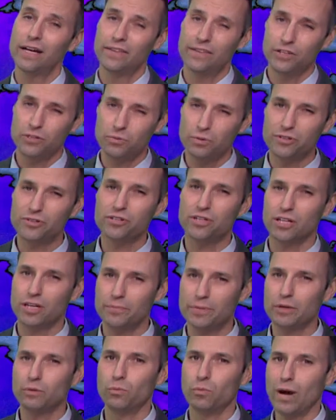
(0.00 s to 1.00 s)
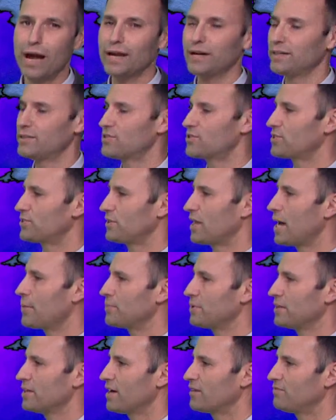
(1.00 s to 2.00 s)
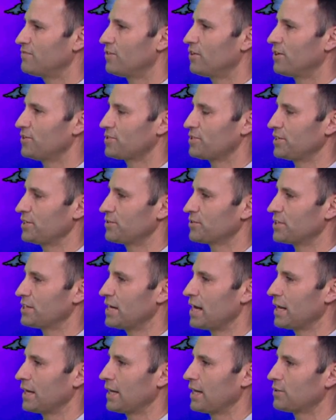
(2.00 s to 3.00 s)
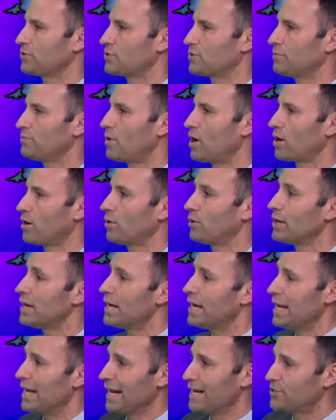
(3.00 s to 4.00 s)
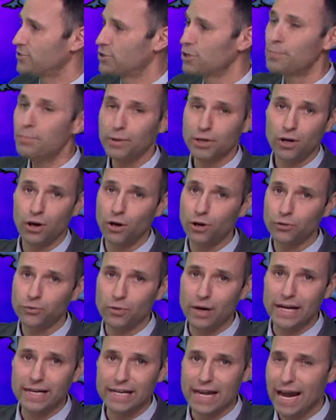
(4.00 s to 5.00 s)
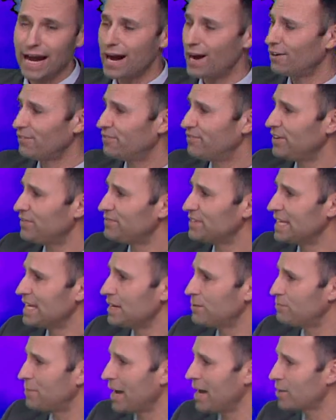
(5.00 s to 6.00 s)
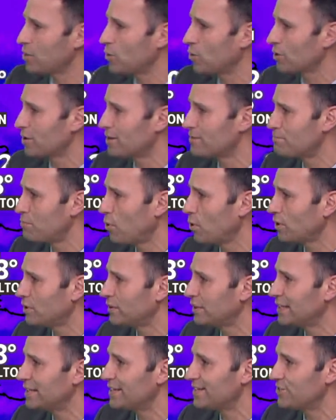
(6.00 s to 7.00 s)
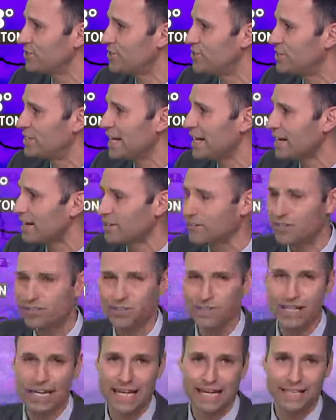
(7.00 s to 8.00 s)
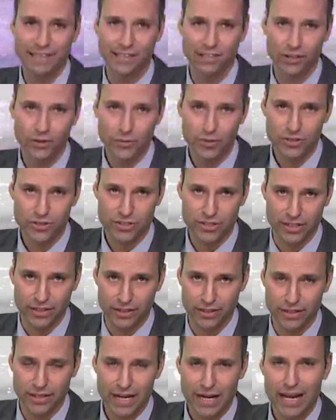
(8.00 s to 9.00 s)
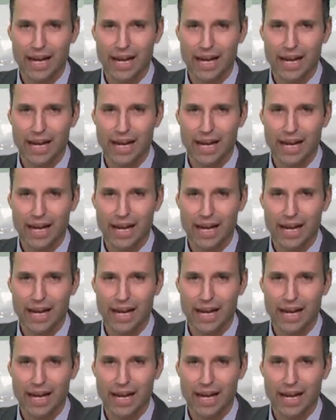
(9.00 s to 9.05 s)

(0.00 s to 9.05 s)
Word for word: This one's going to be wet and sloppy that falls later tonight and tomorrow. It's super cold right now, 15 Bangor in Portland, 6 in Lewiston.